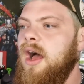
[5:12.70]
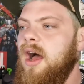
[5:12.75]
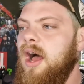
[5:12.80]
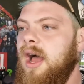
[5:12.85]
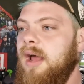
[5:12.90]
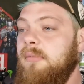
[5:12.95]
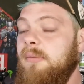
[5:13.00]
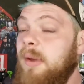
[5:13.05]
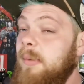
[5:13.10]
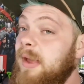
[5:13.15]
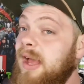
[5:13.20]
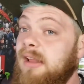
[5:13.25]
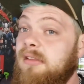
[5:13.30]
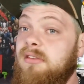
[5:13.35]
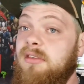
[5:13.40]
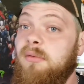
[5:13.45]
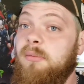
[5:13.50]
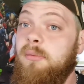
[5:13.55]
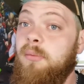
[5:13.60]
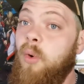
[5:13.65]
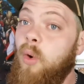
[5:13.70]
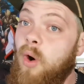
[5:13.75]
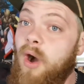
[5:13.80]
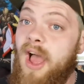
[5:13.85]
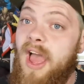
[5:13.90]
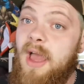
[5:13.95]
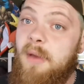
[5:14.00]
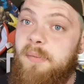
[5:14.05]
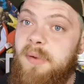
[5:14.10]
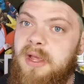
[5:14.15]
and maybe had some
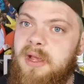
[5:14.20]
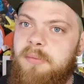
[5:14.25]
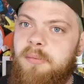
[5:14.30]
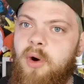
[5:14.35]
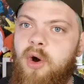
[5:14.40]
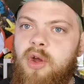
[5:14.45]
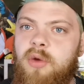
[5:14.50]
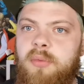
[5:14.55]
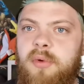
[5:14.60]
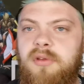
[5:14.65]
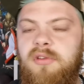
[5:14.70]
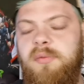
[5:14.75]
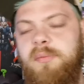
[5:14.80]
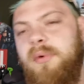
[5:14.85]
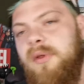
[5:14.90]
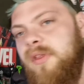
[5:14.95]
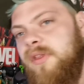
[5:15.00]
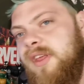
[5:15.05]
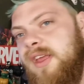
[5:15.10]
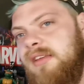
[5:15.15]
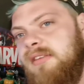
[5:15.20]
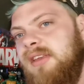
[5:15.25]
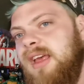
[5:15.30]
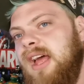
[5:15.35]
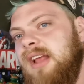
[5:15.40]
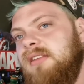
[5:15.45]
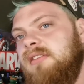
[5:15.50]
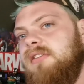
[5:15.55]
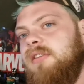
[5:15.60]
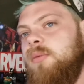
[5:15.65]
more epic moments, but this
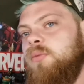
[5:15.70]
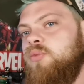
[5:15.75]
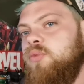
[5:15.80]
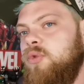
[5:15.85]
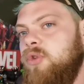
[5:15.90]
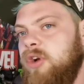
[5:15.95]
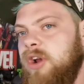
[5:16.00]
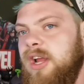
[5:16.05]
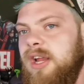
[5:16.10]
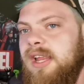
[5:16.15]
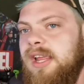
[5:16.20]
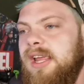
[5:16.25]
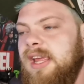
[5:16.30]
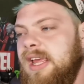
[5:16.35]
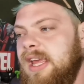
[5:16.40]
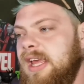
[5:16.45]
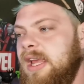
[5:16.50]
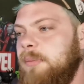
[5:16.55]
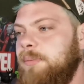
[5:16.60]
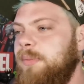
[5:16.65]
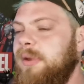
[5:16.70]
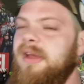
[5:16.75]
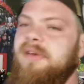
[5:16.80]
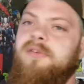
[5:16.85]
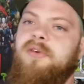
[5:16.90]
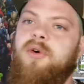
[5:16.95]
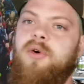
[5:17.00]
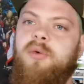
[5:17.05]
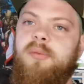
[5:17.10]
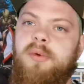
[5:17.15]
had some really key
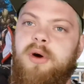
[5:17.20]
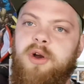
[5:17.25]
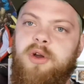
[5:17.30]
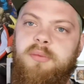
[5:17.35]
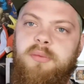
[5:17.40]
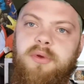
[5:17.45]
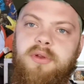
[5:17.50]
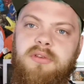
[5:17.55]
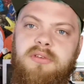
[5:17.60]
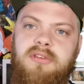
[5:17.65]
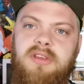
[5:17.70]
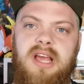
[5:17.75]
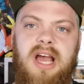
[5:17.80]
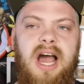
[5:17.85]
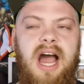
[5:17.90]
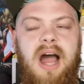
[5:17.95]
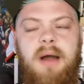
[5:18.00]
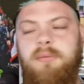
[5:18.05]
pivotal moments.